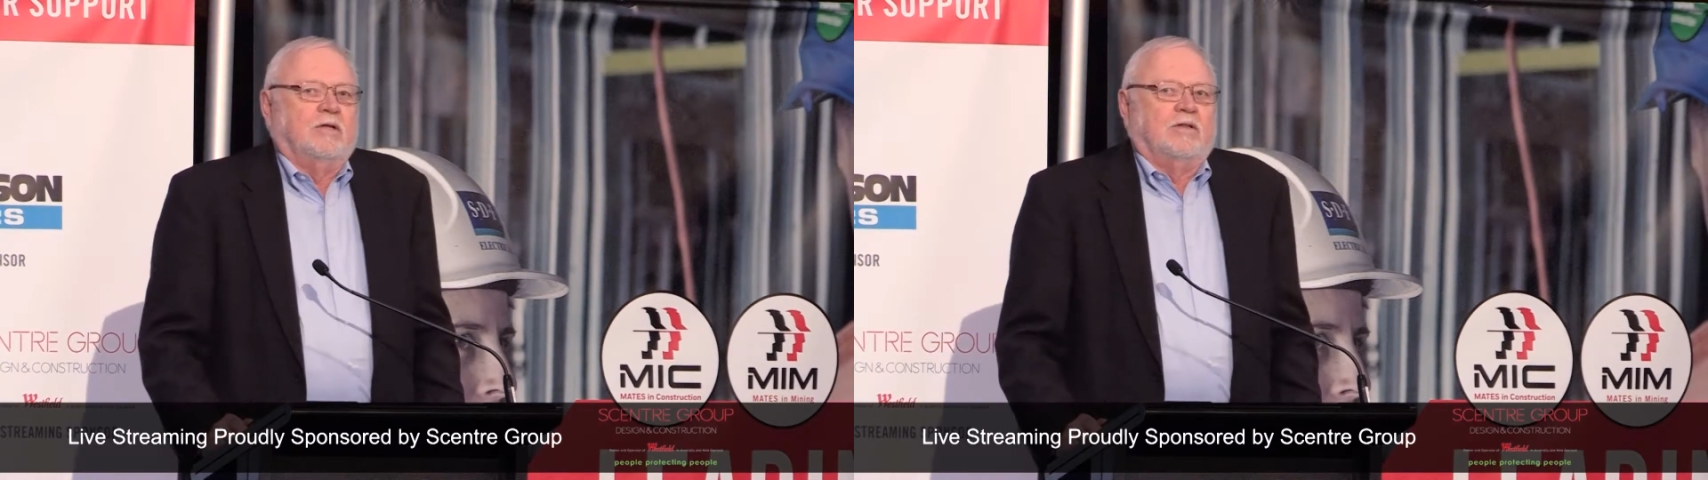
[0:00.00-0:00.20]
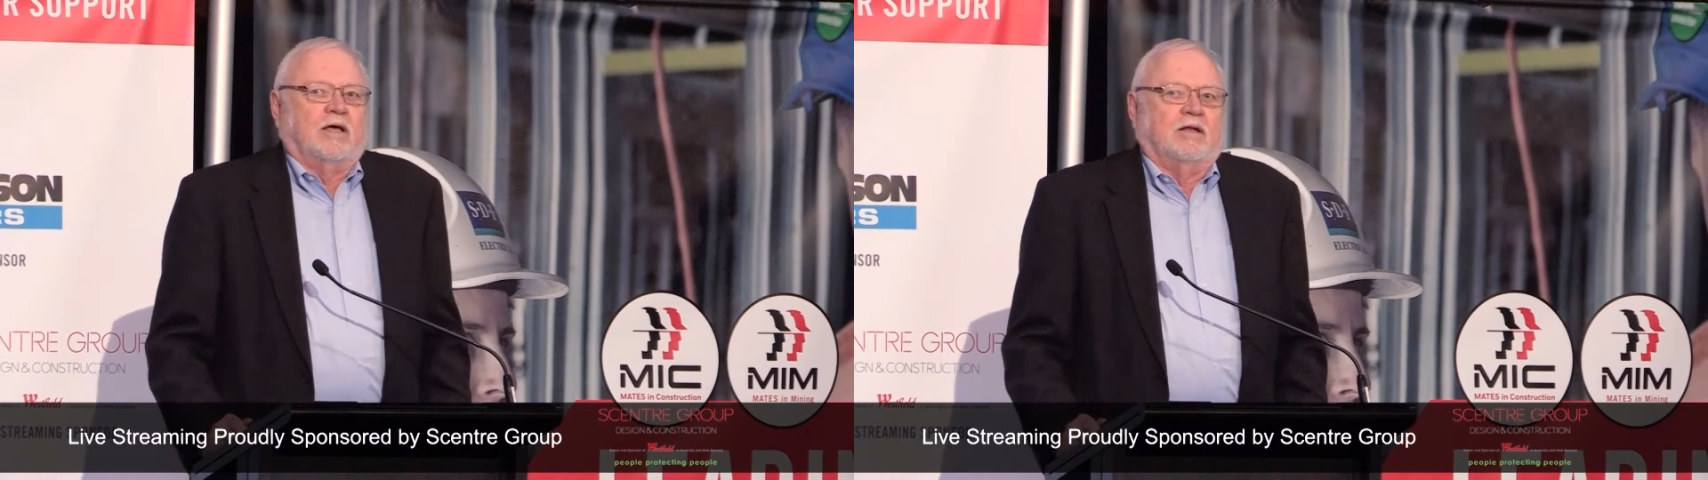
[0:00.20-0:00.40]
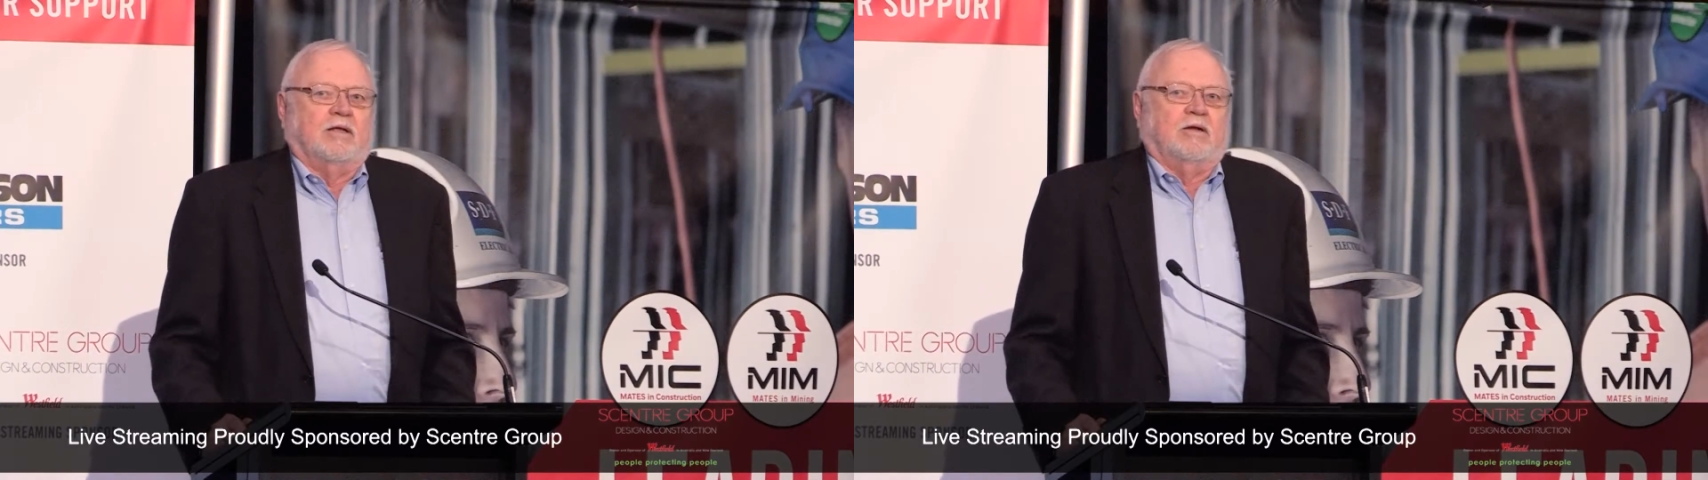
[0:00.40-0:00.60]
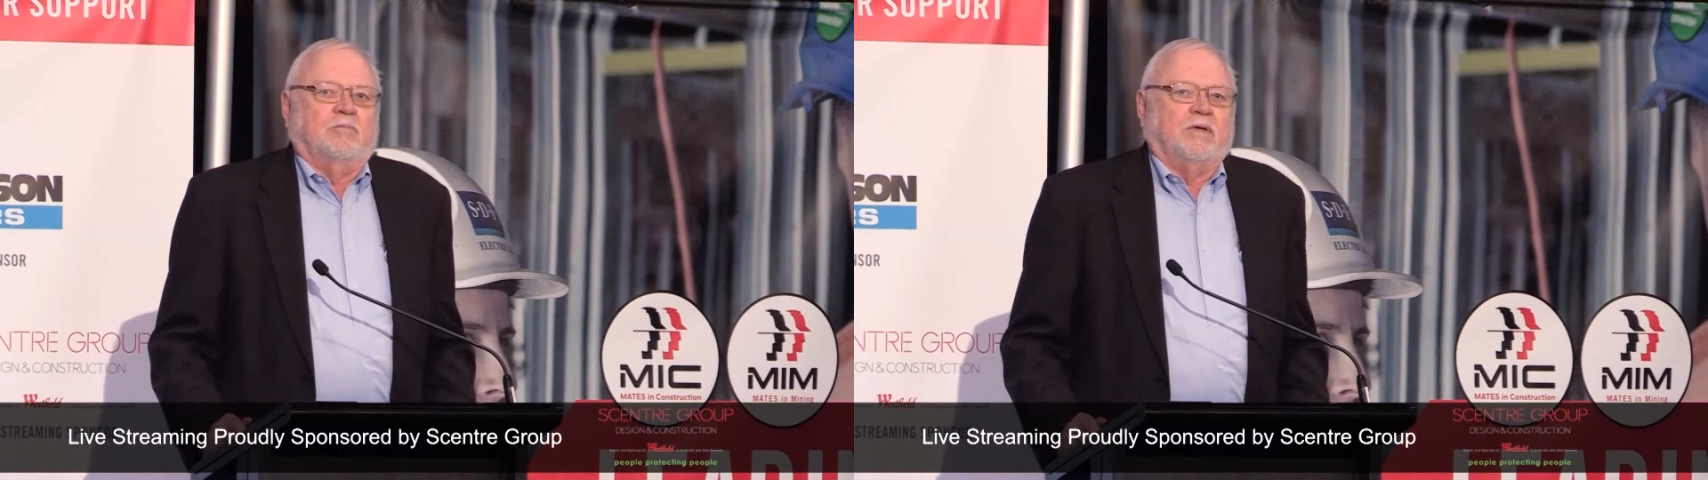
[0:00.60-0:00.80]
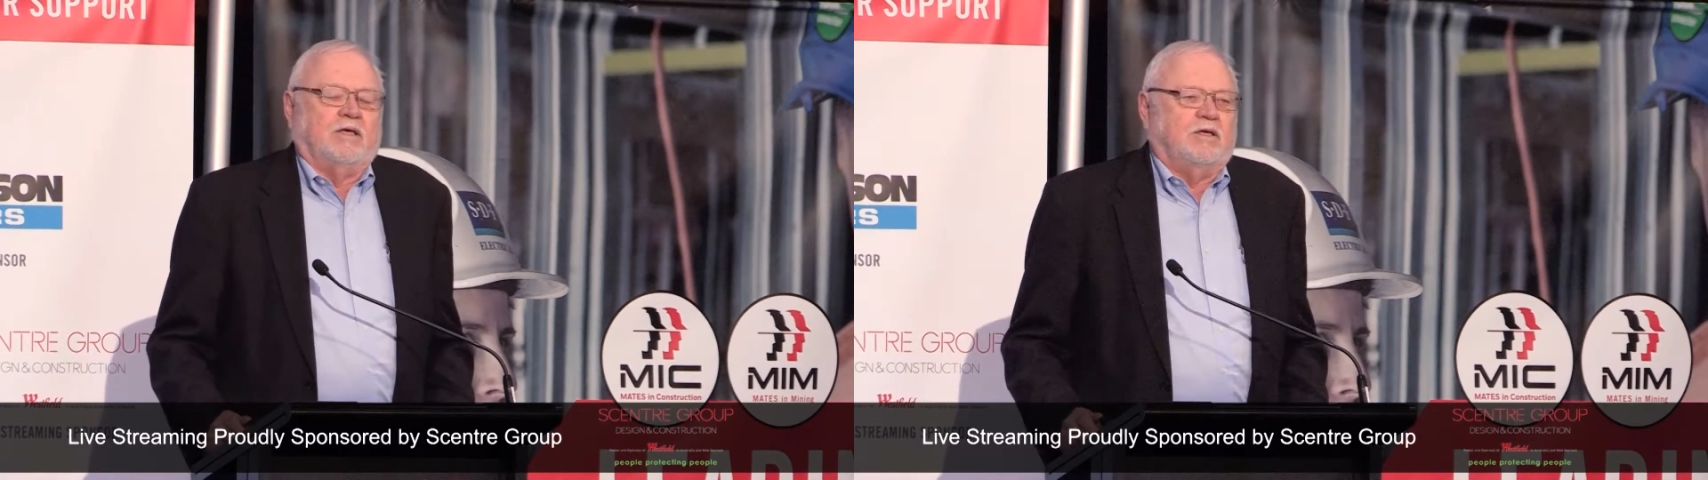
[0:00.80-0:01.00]
that it'll
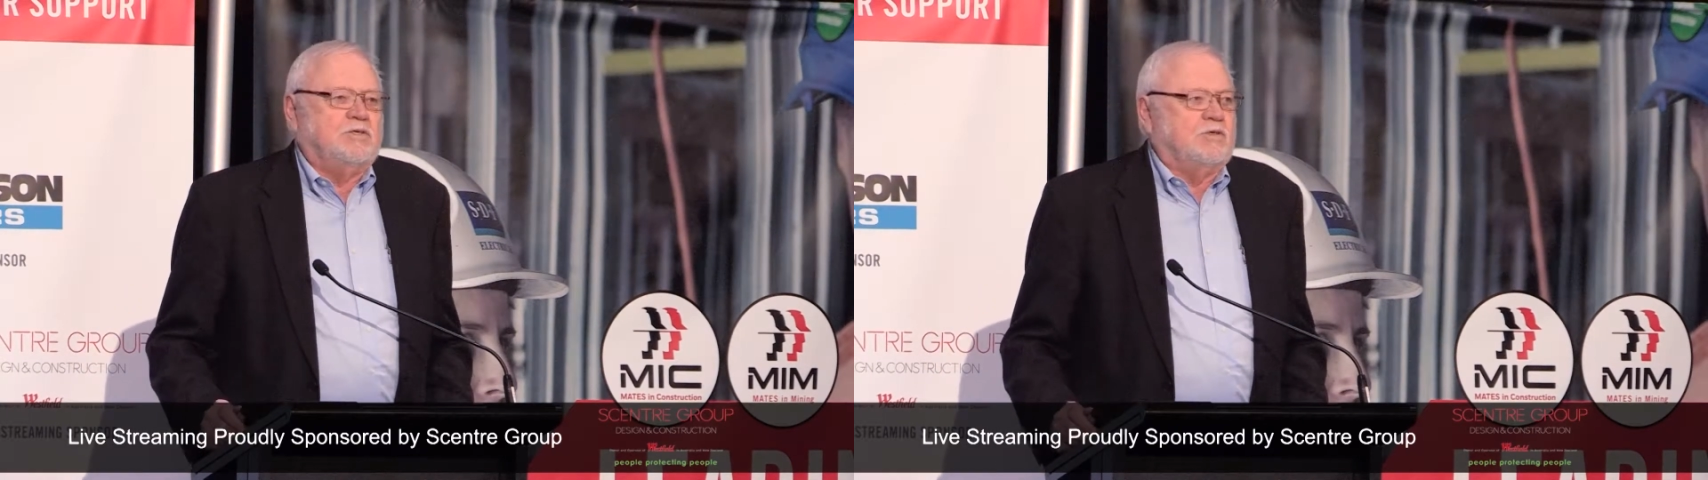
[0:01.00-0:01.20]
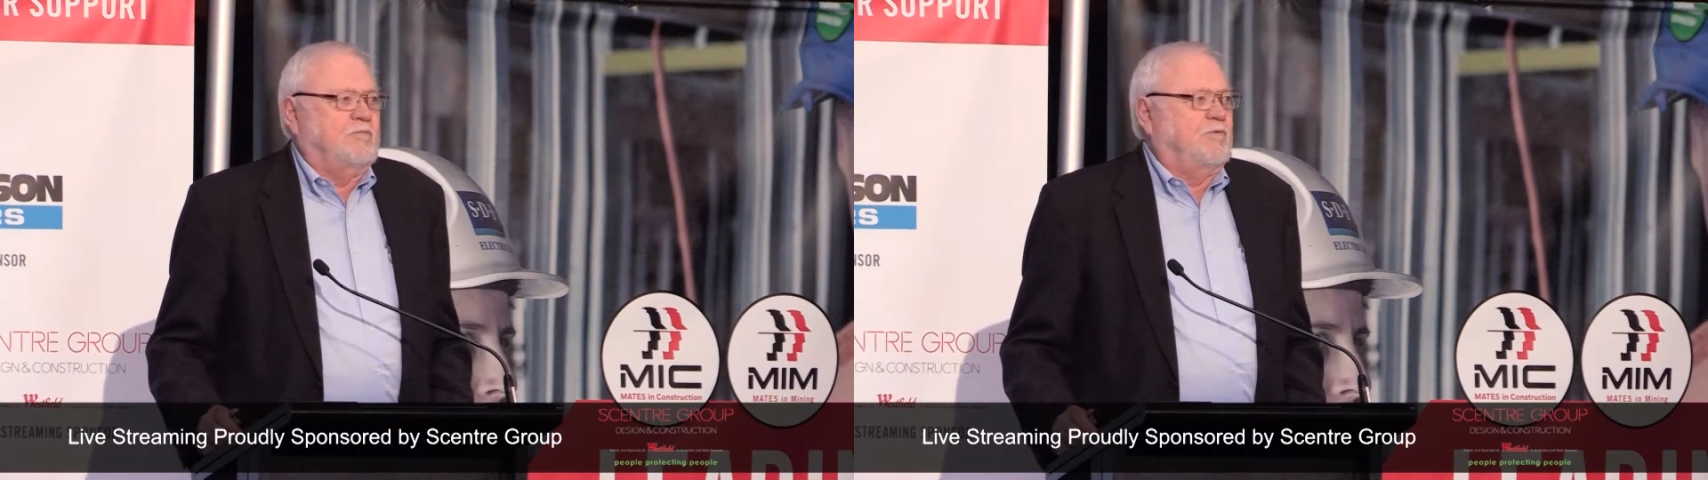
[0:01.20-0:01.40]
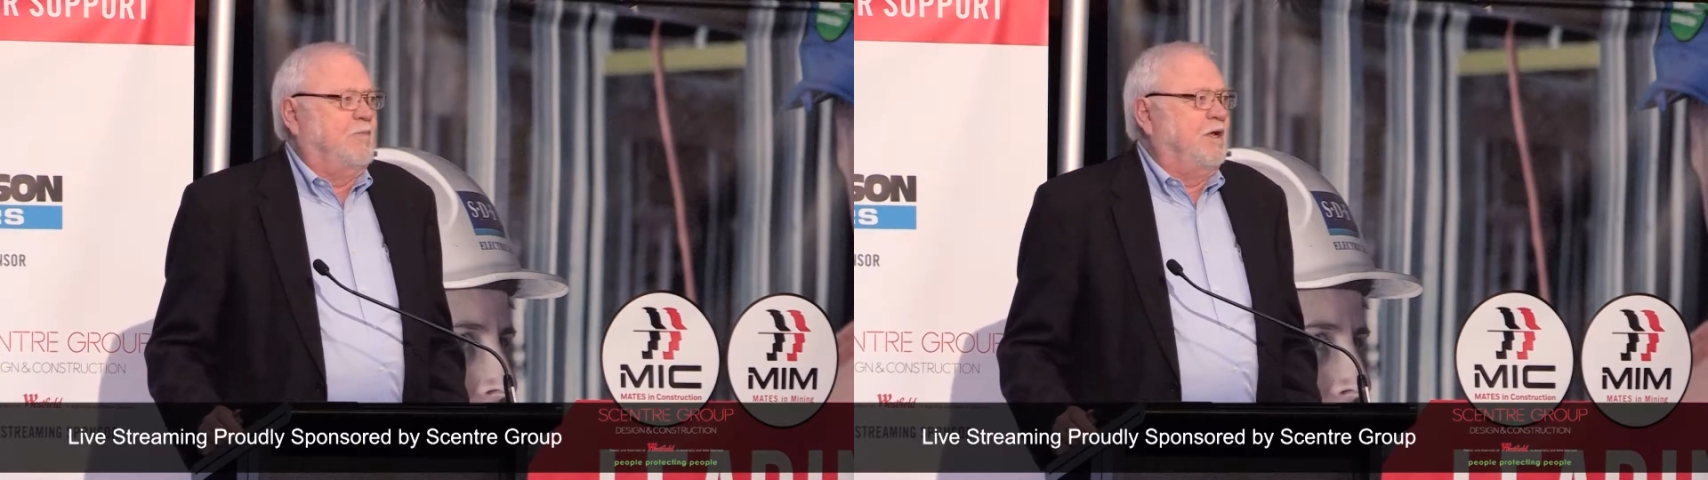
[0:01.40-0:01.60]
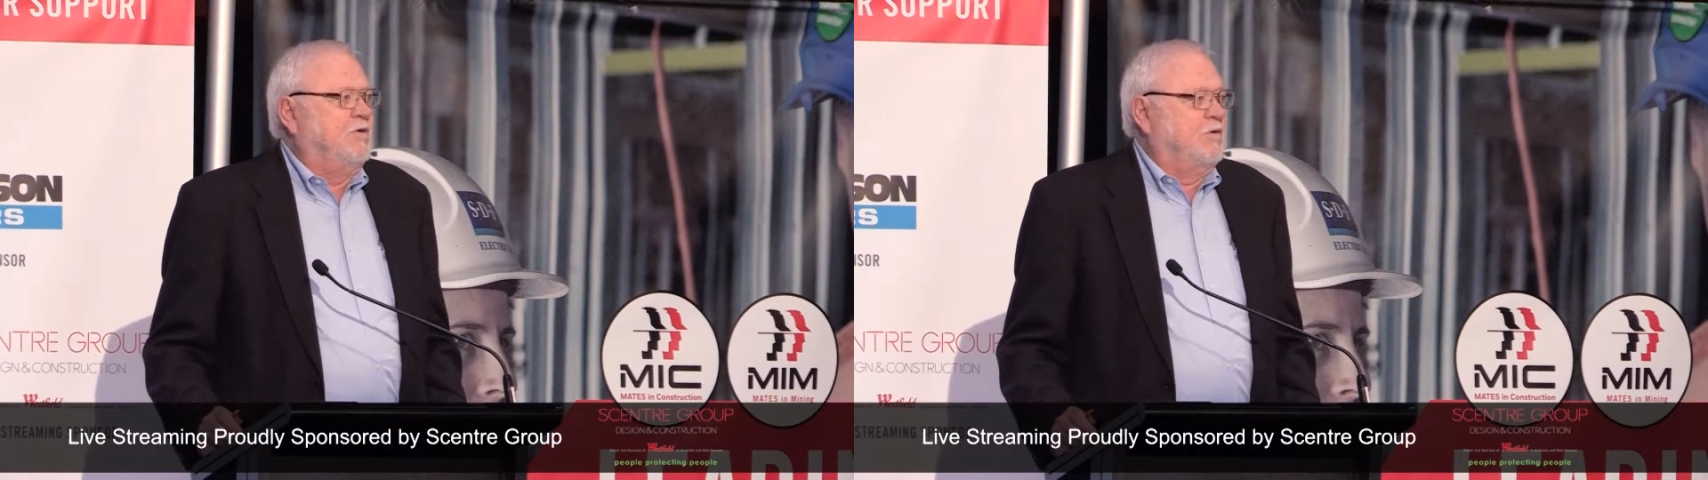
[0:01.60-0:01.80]
be easier for men